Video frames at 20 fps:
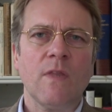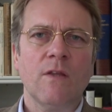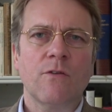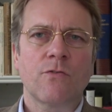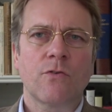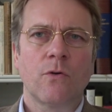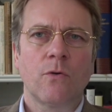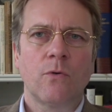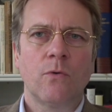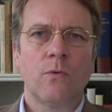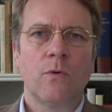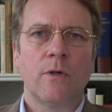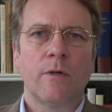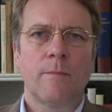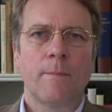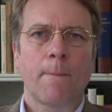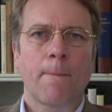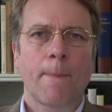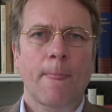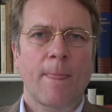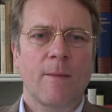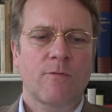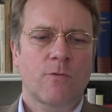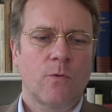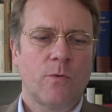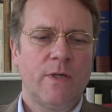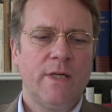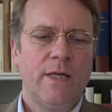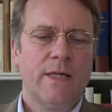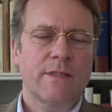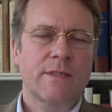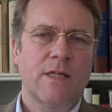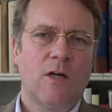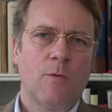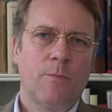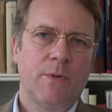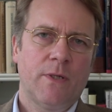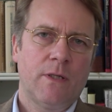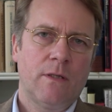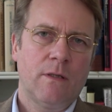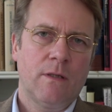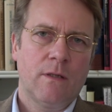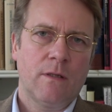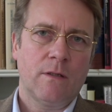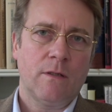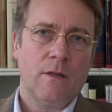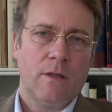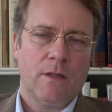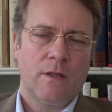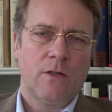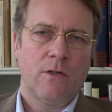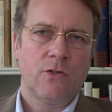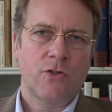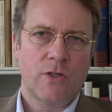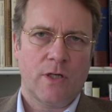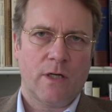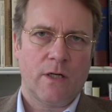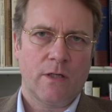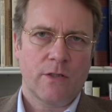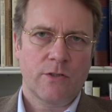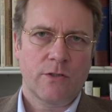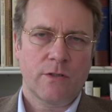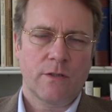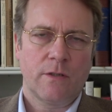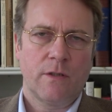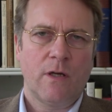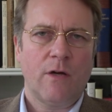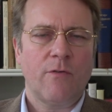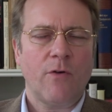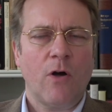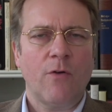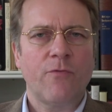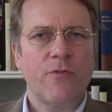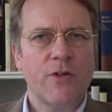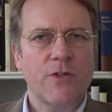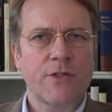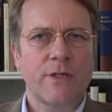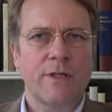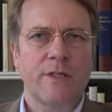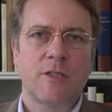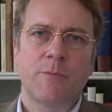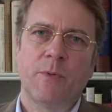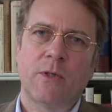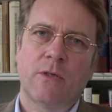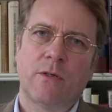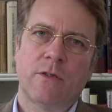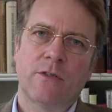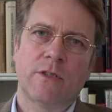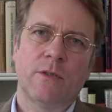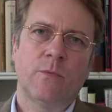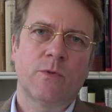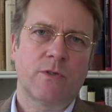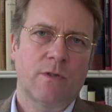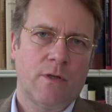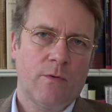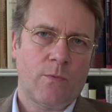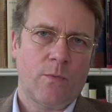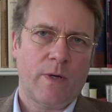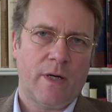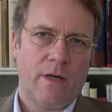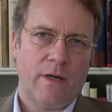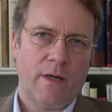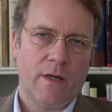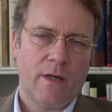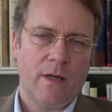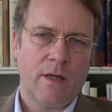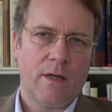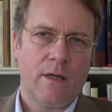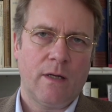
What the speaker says: So so he has now been charged. Officially, it's because he was not wearing